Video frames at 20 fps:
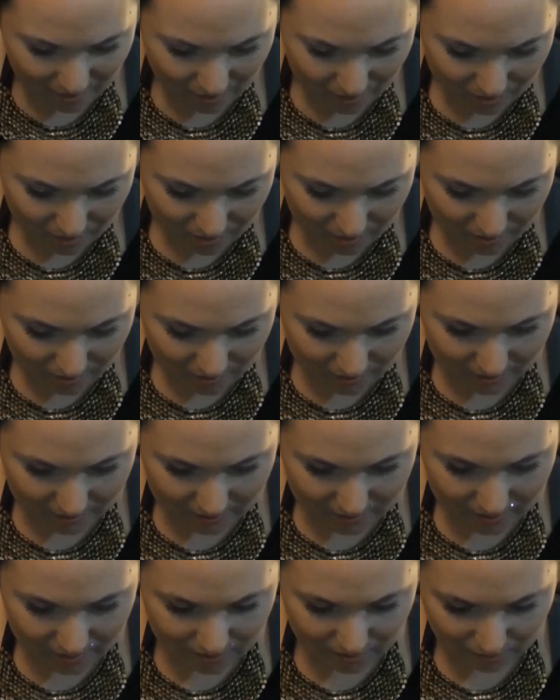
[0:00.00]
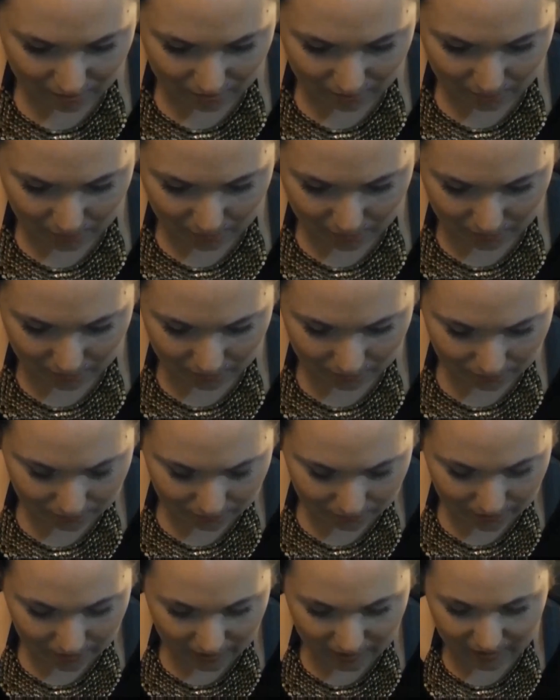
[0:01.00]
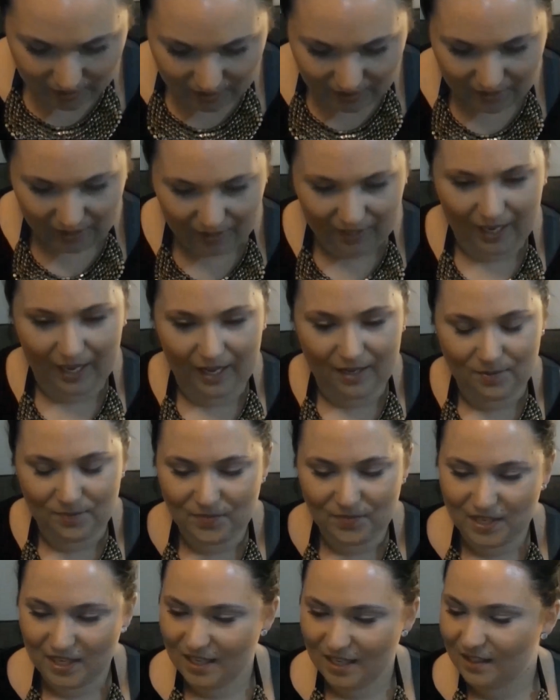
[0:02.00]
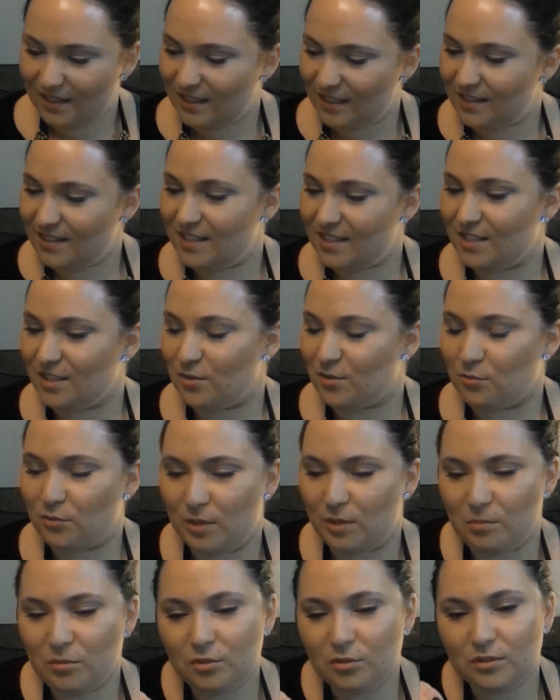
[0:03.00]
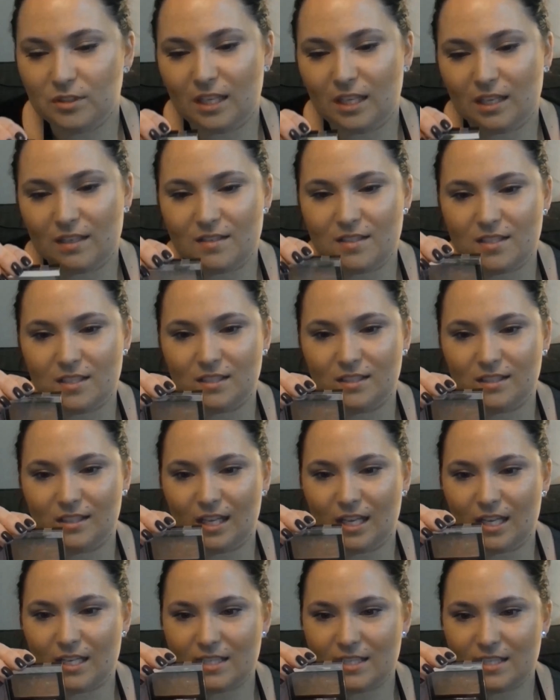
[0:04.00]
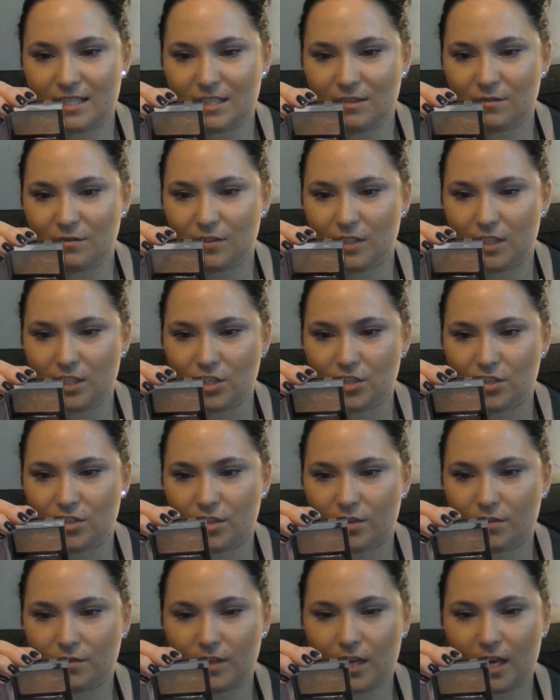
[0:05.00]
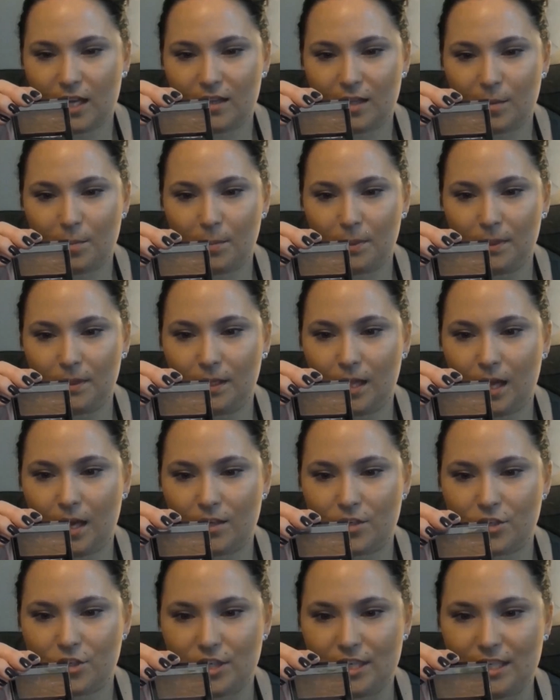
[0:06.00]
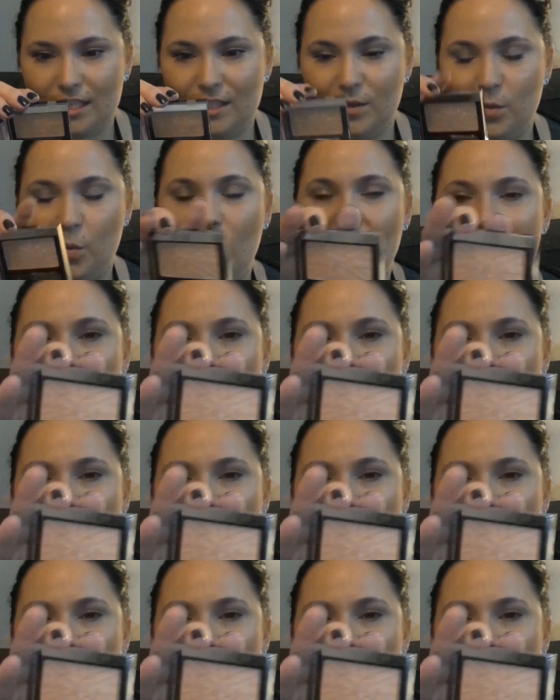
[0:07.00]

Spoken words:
Oh, that's so pretty. Okay, it's a Rimmel London Lasting Finish Soft Color Blush in